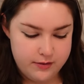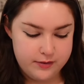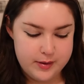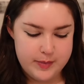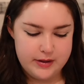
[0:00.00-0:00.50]

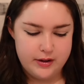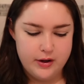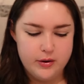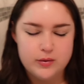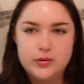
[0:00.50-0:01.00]
flip it
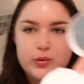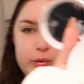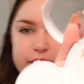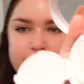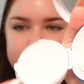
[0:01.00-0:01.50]
though.
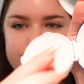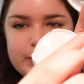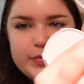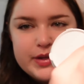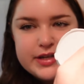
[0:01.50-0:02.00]
We're gonna
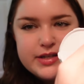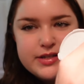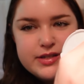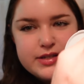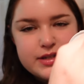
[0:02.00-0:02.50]
flip
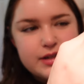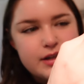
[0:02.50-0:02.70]
this.